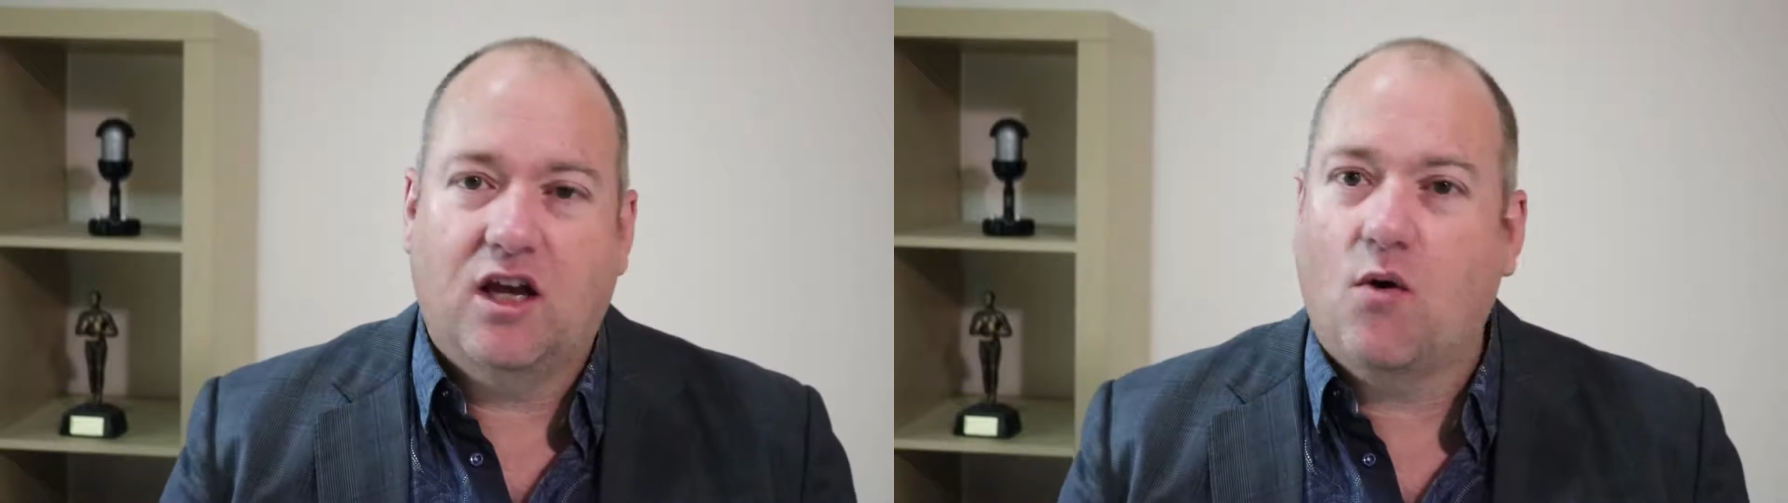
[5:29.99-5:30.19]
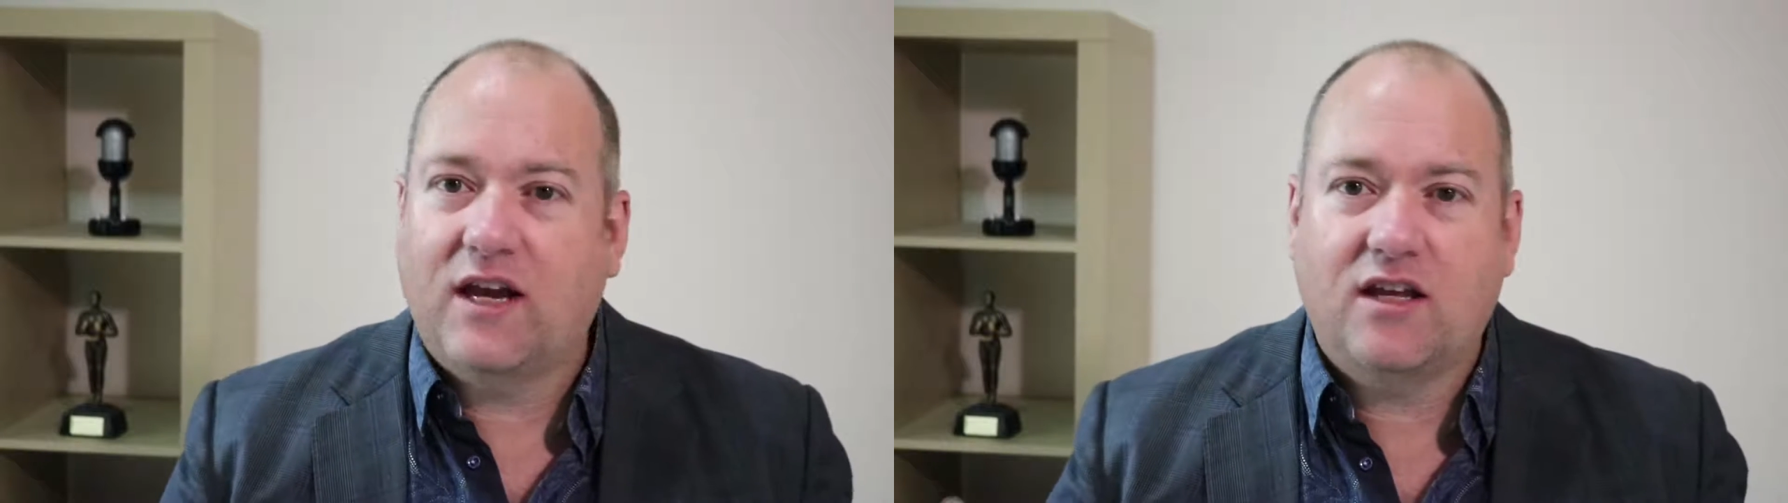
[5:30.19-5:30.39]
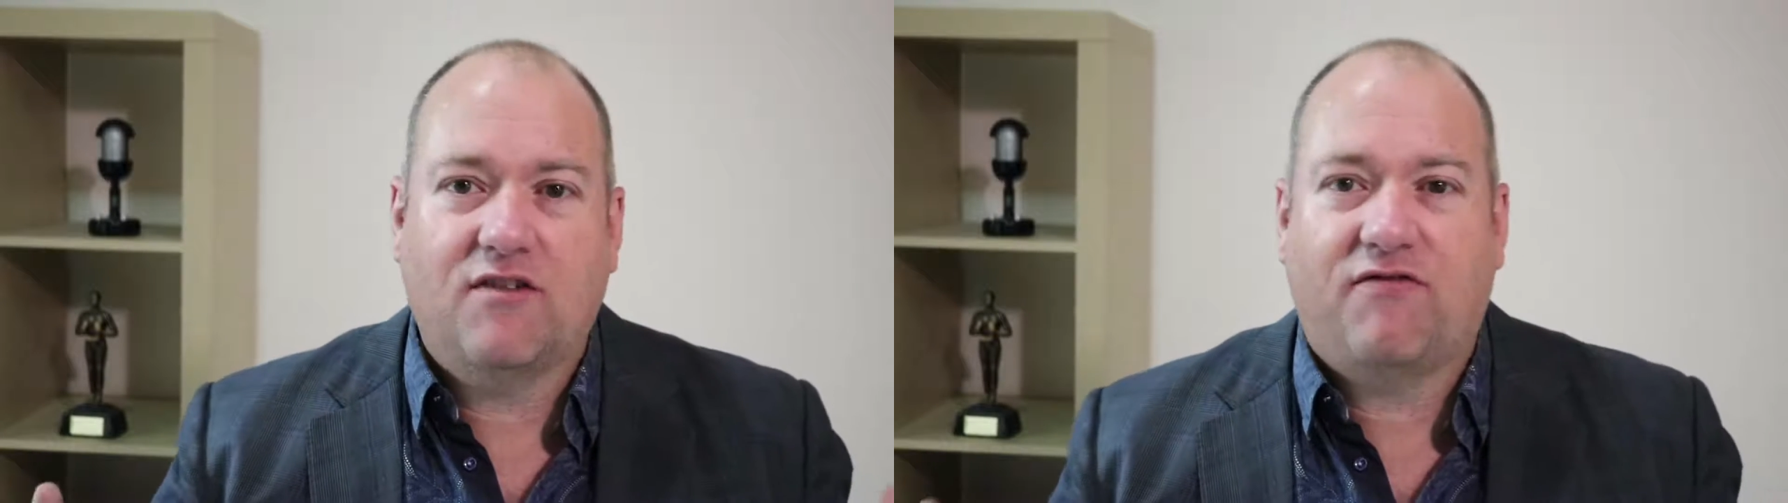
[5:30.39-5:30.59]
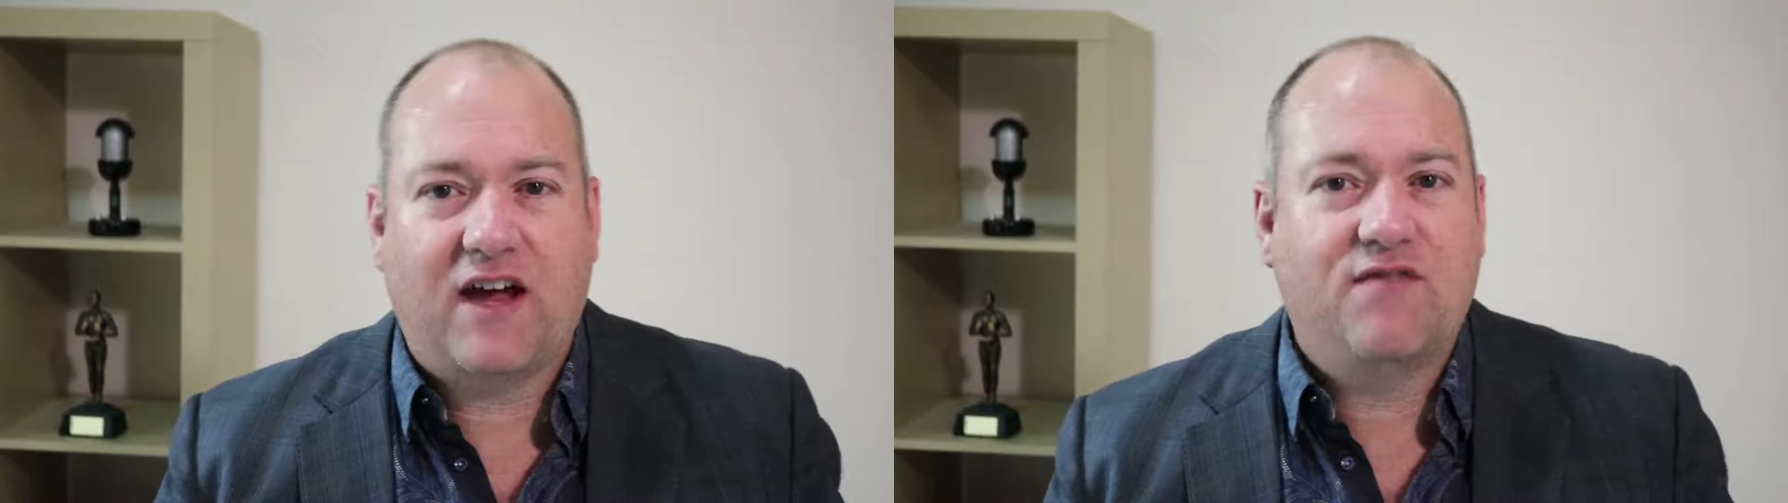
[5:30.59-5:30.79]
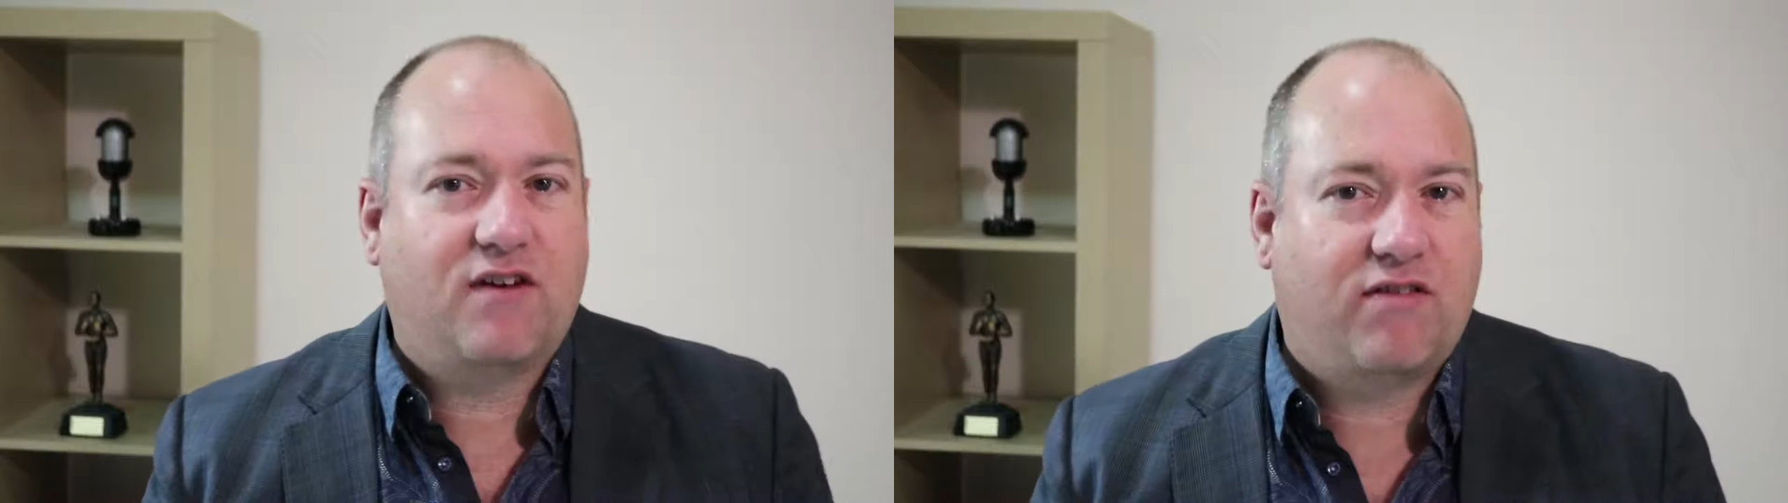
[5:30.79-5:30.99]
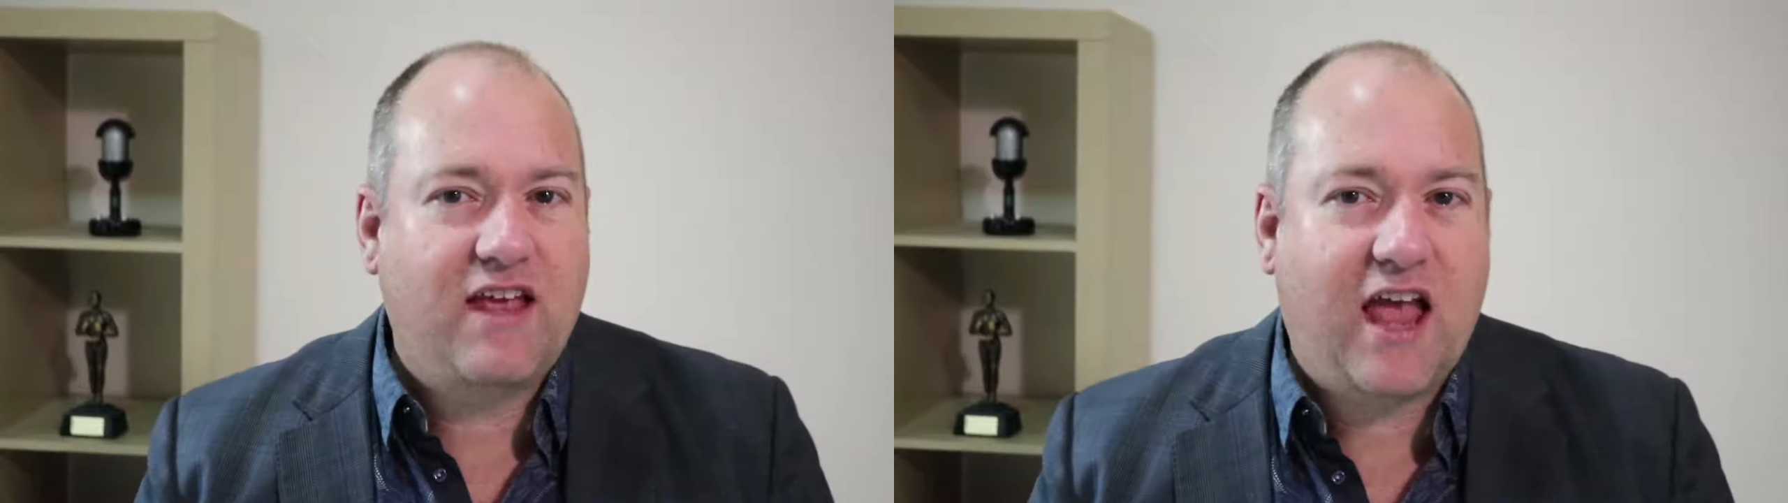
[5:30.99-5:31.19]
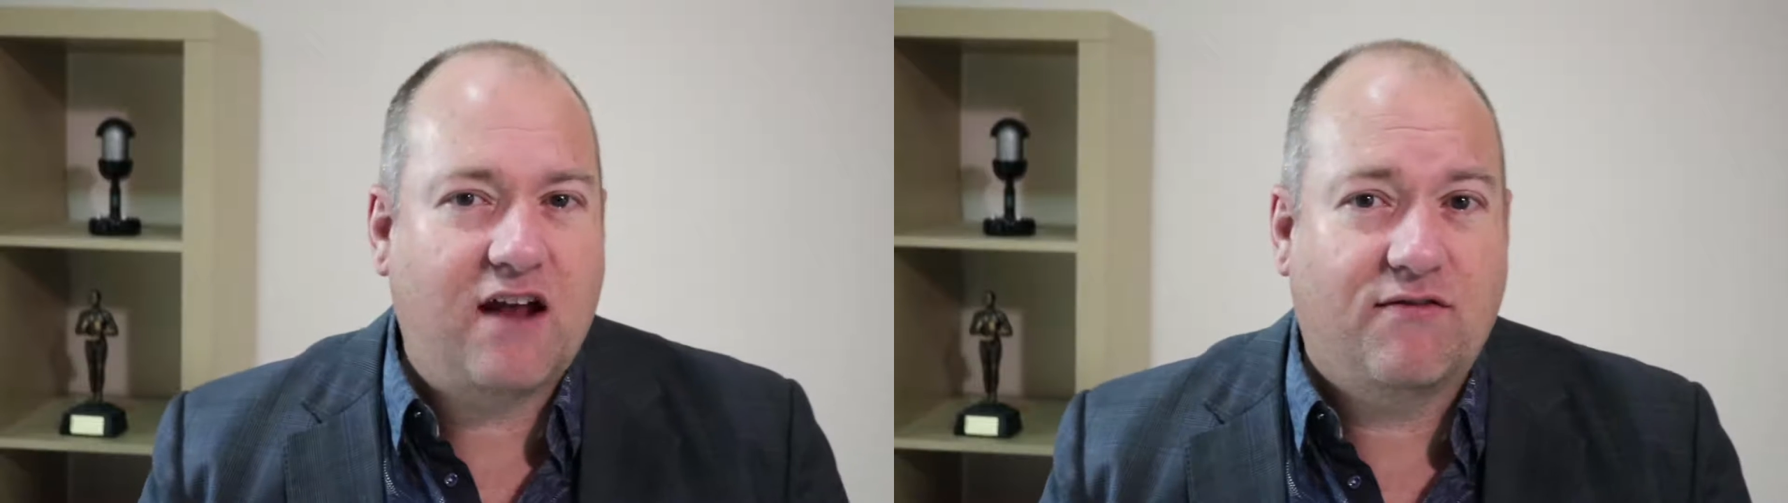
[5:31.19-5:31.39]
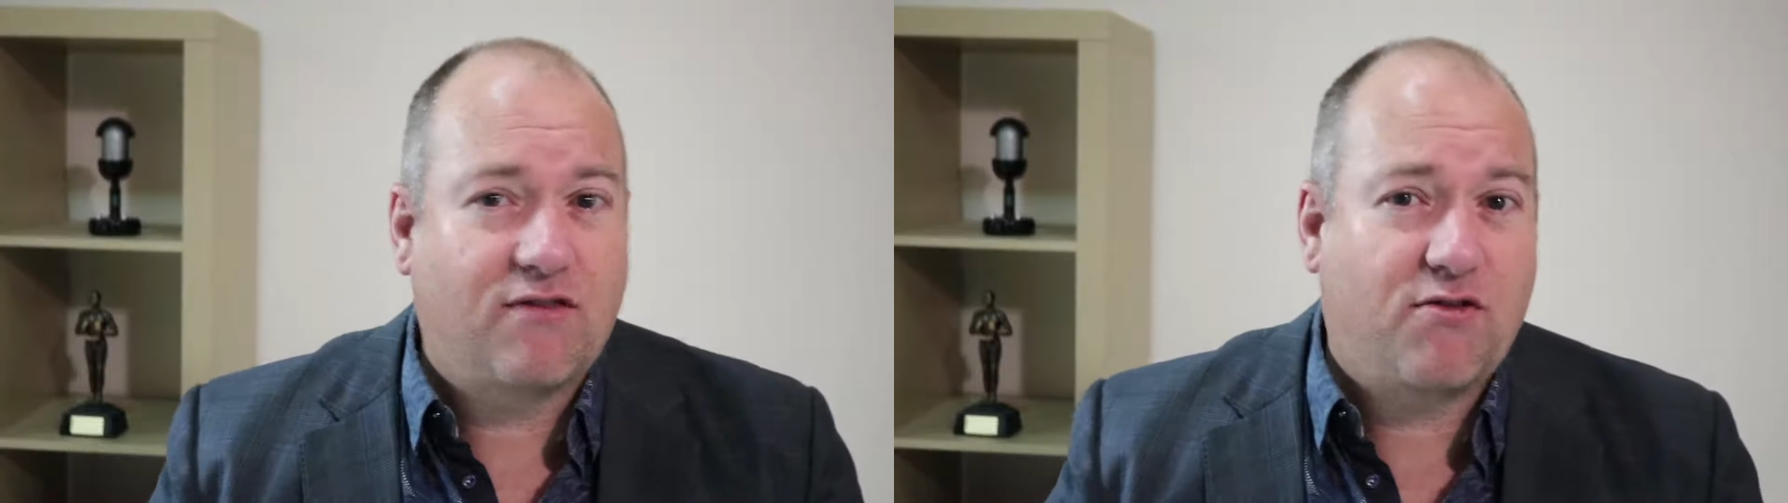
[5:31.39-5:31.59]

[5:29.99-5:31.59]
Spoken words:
Go and get your favorite thing out of the